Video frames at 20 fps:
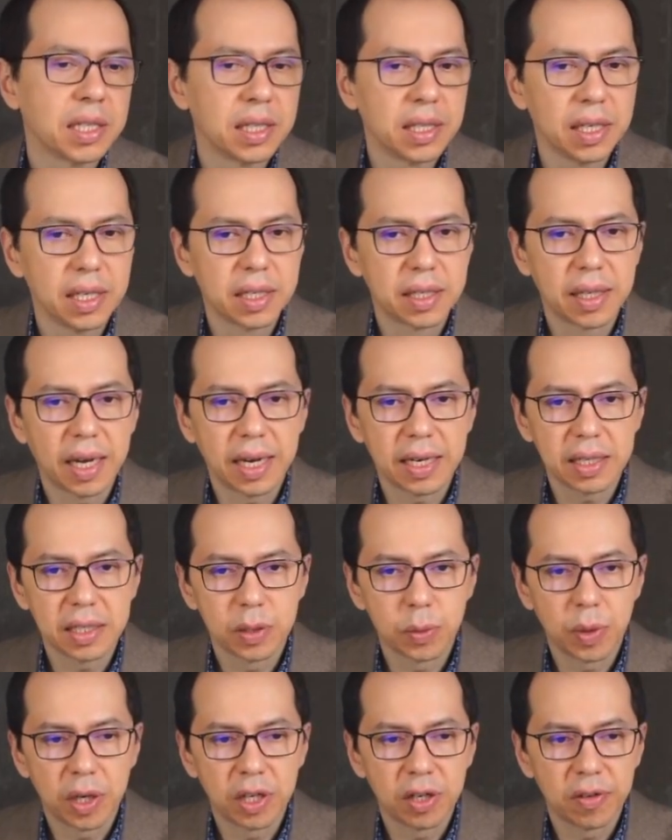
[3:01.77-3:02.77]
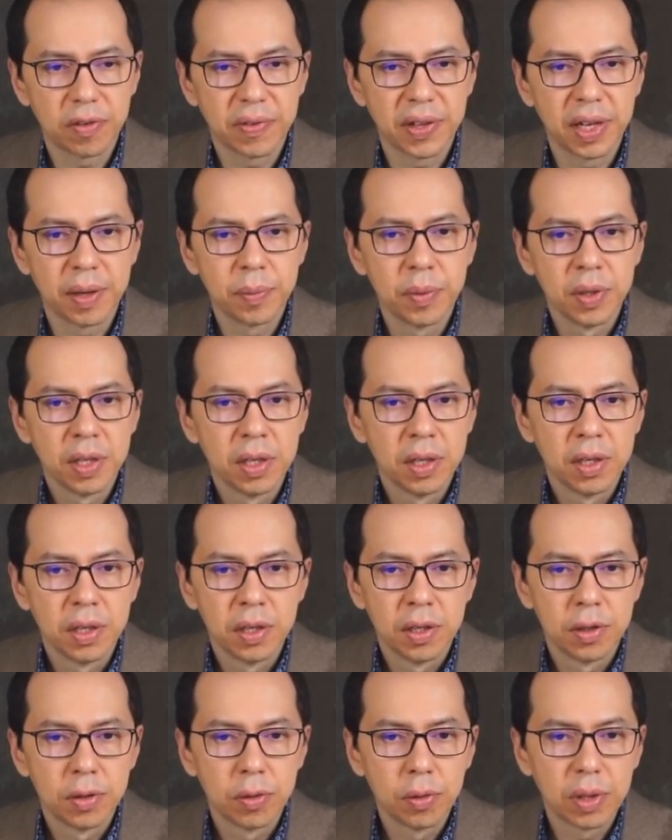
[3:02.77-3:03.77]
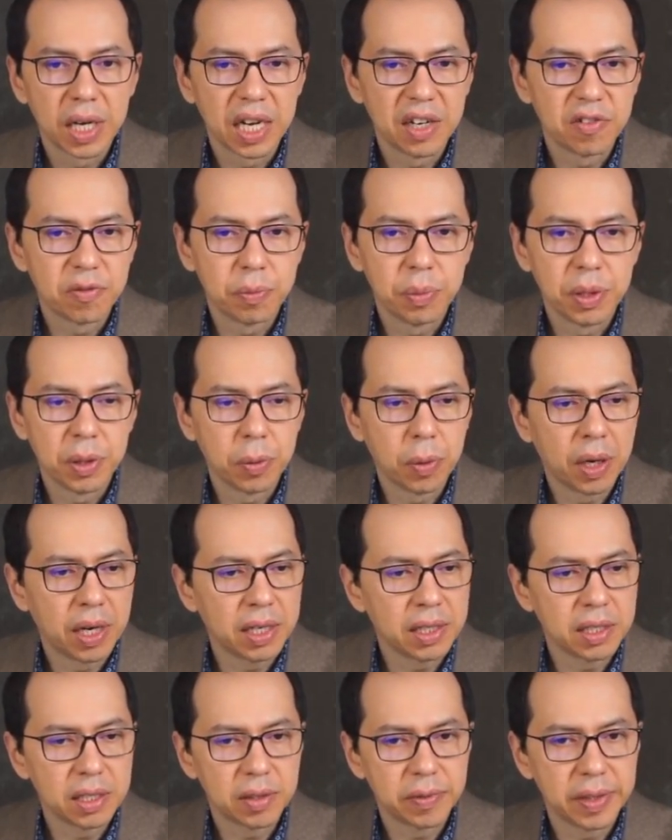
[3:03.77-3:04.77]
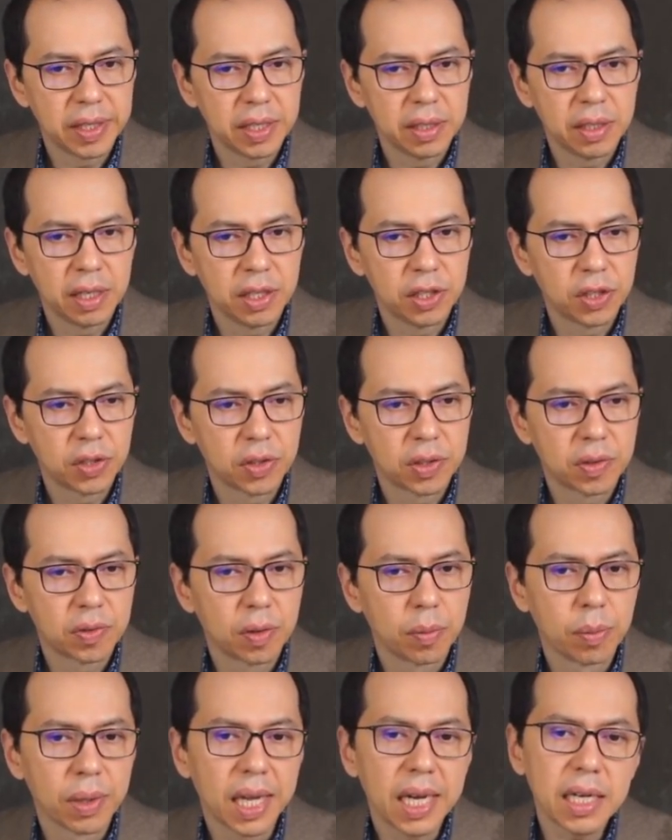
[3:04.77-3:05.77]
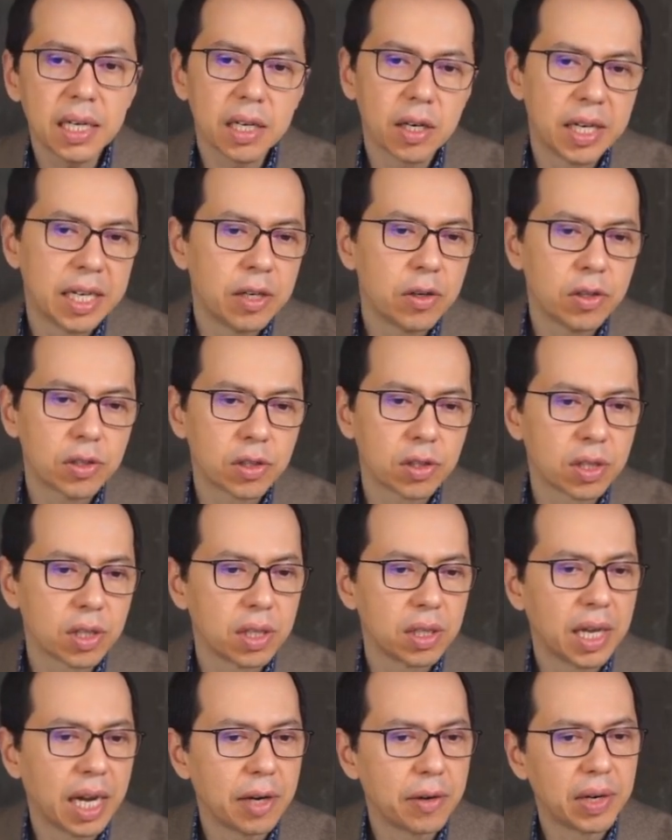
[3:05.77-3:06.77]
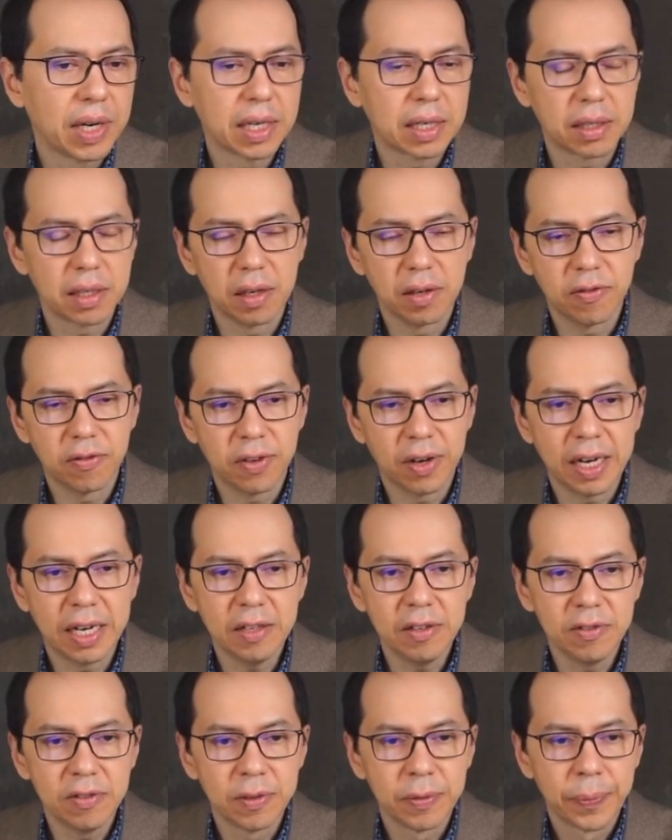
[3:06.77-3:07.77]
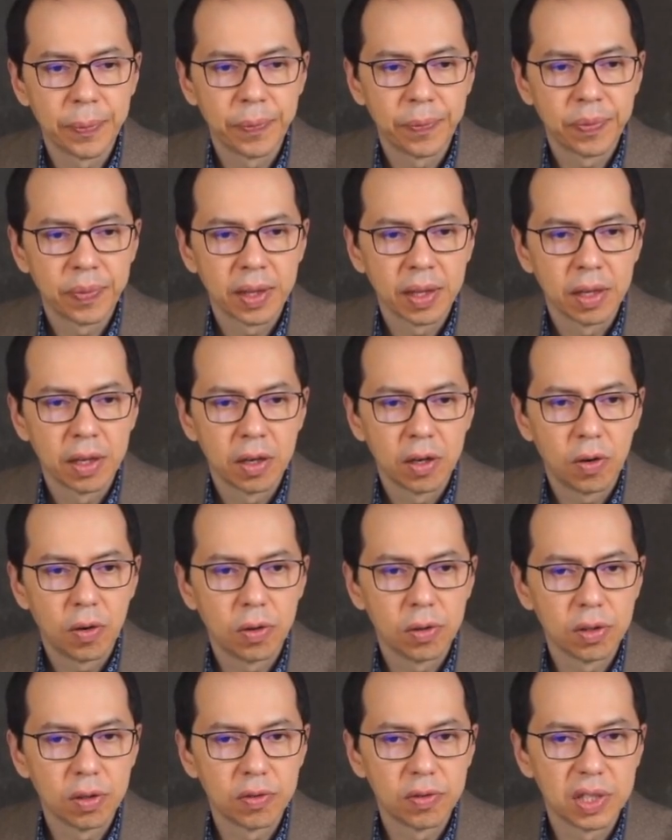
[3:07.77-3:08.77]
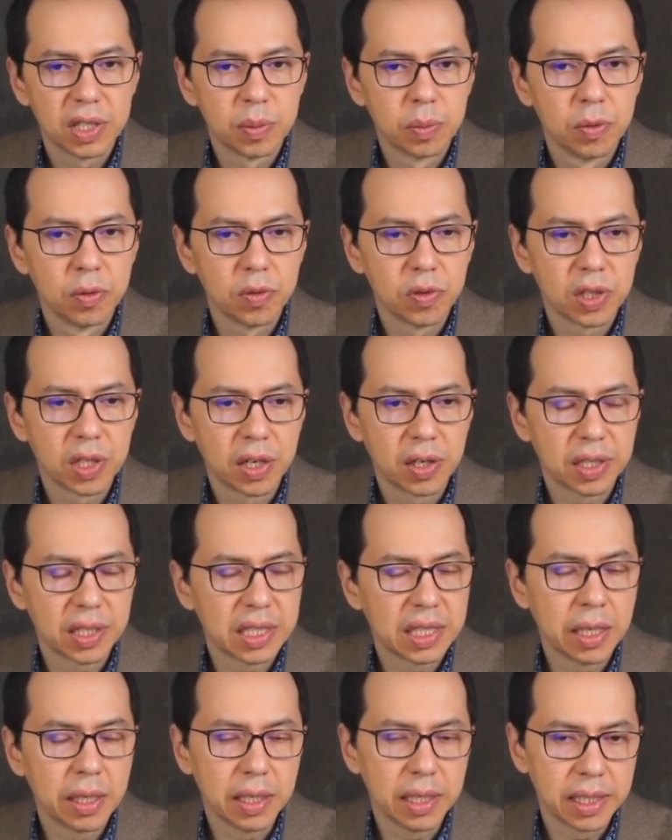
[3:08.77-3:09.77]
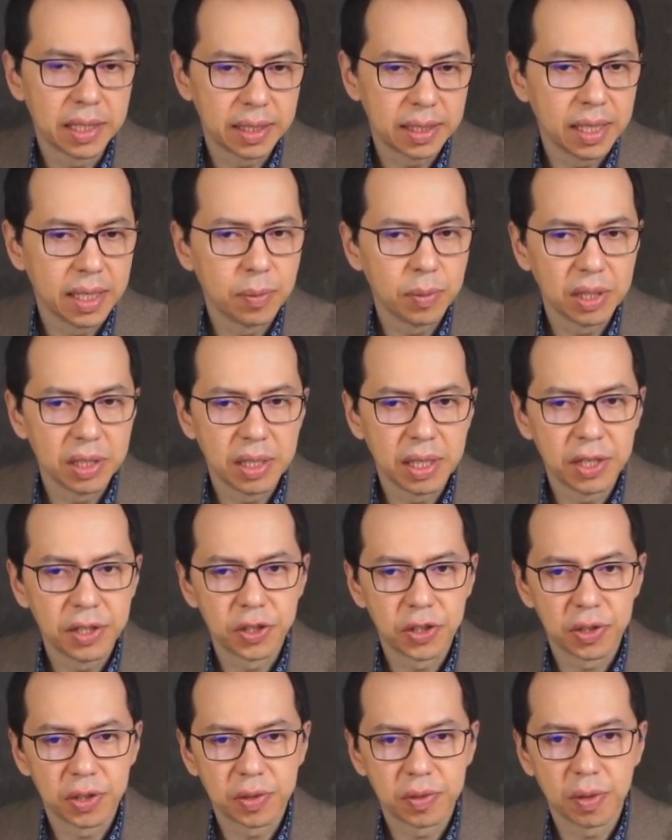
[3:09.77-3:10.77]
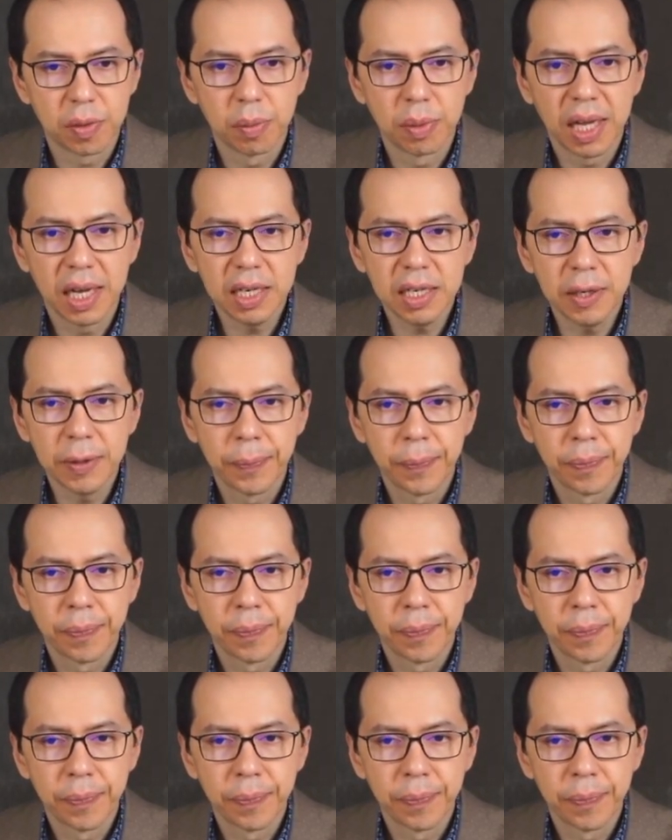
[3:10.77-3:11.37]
the attack, is one of them. Rook fb1 is very dangerous for Black, and also the direct f5. All of these moves are extremely dangerous for Black.